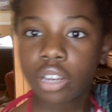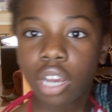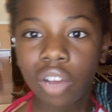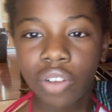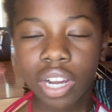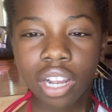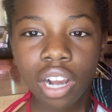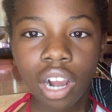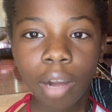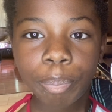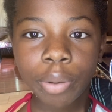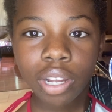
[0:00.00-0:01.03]
of a
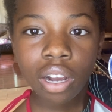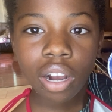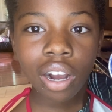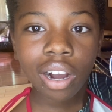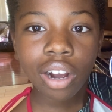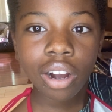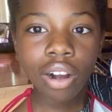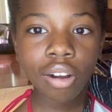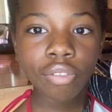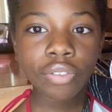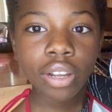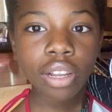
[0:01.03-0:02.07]
cup
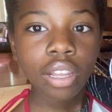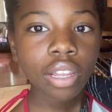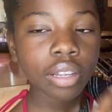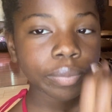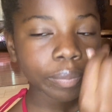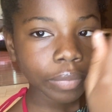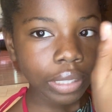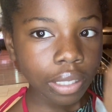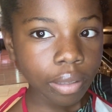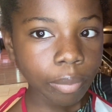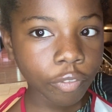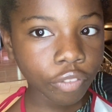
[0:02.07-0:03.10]
of
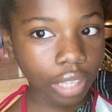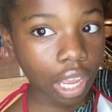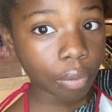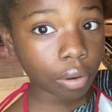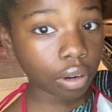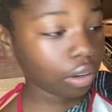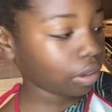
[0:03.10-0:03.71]
flour.